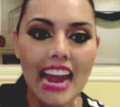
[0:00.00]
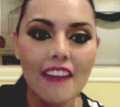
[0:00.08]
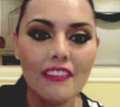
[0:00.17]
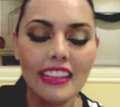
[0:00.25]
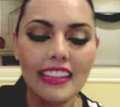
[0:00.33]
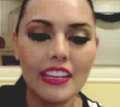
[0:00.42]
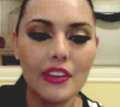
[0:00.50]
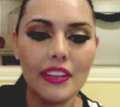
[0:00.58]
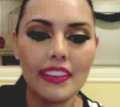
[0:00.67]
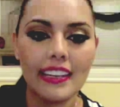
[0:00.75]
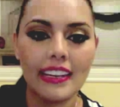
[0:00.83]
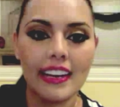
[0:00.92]
everything that you could
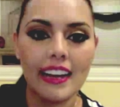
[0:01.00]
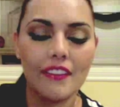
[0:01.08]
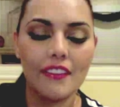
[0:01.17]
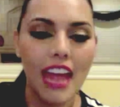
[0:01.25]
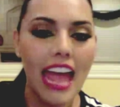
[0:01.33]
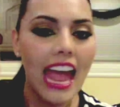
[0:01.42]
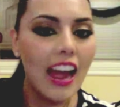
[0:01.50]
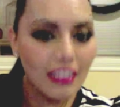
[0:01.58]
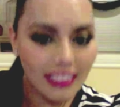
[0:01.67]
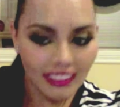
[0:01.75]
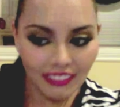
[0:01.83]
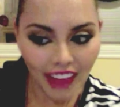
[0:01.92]
think of,
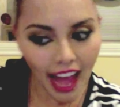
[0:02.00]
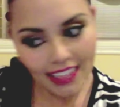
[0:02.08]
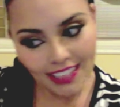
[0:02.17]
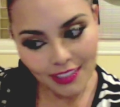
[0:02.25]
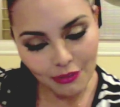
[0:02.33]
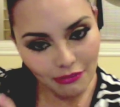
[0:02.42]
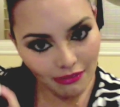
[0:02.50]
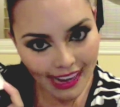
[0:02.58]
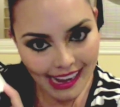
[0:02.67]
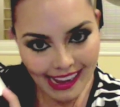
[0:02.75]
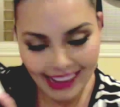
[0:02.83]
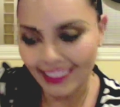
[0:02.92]
healthy fats right
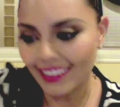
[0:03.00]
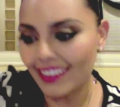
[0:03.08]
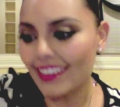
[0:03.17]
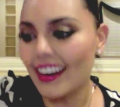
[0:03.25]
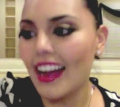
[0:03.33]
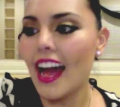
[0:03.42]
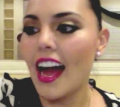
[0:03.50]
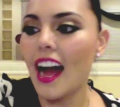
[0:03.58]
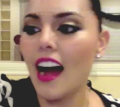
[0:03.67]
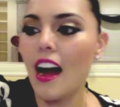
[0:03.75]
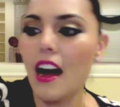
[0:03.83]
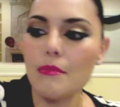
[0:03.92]
here,
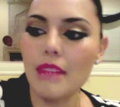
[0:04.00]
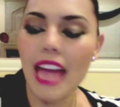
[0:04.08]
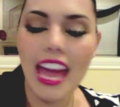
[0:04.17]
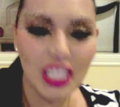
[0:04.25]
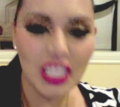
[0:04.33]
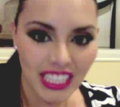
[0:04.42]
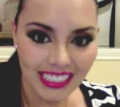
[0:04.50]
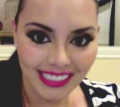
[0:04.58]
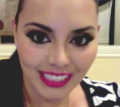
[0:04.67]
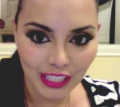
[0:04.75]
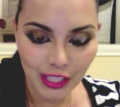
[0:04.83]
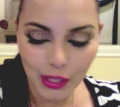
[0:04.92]

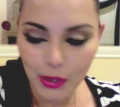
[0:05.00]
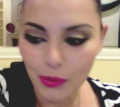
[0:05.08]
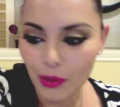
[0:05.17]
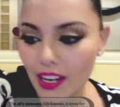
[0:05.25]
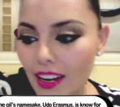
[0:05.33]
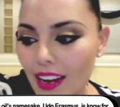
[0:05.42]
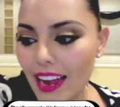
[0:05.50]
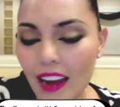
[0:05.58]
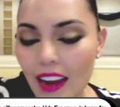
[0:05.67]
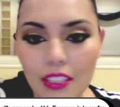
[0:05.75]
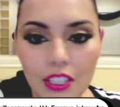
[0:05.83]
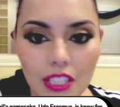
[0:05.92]
energizes you,
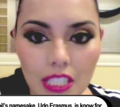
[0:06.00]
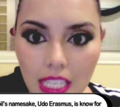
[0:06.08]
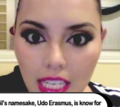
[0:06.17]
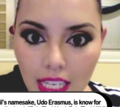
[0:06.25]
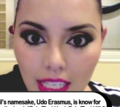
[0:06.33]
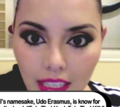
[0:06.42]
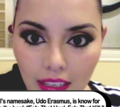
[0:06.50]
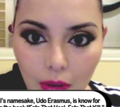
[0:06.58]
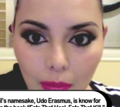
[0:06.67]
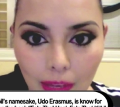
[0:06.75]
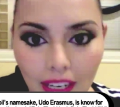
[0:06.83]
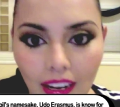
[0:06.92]
your skin,
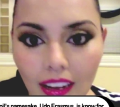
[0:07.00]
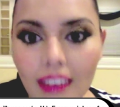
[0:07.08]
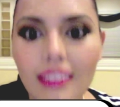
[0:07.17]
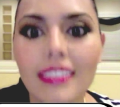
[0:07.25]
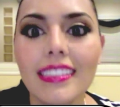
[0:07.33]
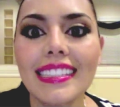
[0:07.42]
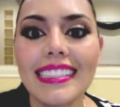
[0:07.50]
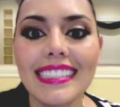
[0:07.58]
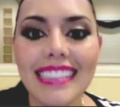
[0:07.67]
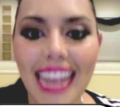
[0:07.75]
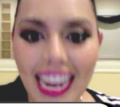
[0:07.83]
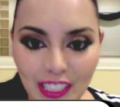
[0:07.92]
oh my god, the
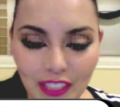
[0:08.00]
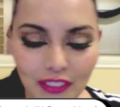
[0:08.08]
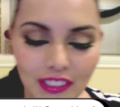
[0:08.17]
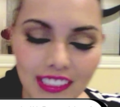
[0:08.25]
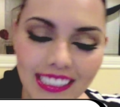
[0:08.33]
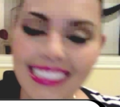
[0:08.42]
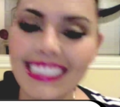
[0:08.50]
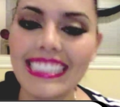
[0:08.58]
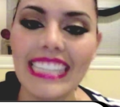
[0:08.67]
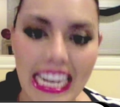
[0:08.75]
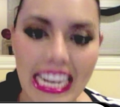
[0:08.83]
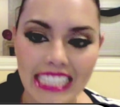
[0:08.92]
texture of your skin just
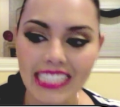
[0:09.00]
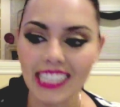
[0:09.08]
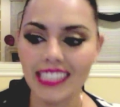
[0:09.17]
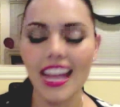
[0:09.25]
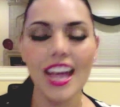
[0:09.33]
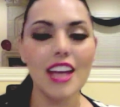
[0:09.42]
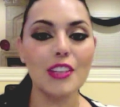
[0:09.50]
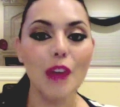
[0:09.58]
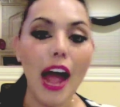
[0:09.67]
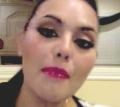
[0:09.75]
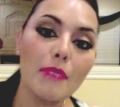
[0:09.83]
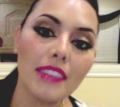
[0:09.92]
changes. So
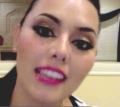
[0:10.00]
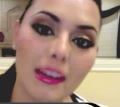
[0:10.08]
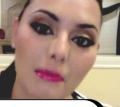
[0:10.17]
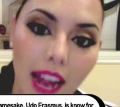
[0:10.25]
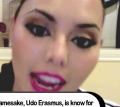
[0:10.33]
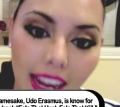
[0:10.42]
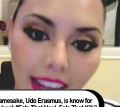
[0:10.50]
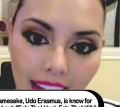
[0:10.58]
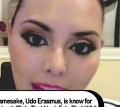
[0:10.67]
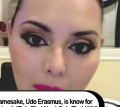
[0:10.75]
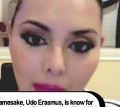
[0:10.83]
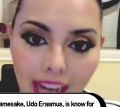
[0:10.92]
I put that
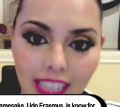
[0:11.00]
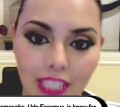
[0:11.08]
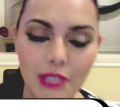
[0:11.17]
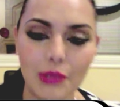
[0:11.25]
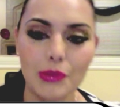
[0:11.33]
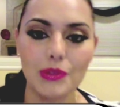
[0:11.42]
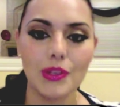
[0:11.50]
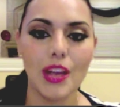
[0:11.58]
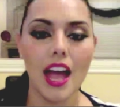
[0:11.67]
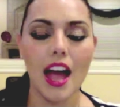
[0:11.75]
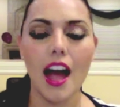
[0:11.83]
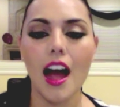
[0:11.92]
in my juice.
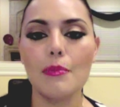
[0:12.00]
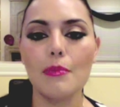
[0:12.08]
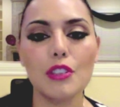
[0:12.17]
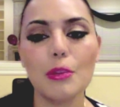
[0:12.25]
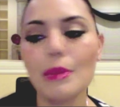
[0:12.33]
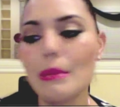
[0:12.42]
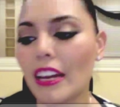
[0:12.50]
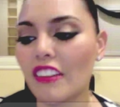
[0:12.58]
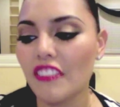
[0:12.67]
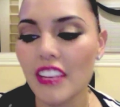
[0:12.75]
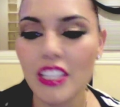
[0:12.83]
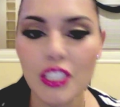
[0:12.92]
There's so many
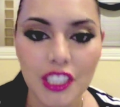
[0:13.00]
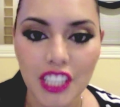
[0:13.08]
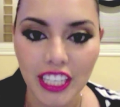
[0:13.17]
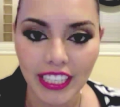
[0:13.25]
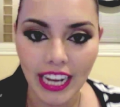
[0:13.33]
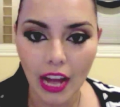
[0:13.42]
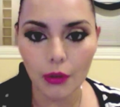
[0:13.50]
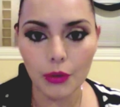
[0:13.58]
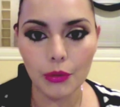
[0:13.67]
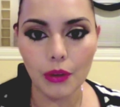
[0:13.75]
benefits. You could check it out.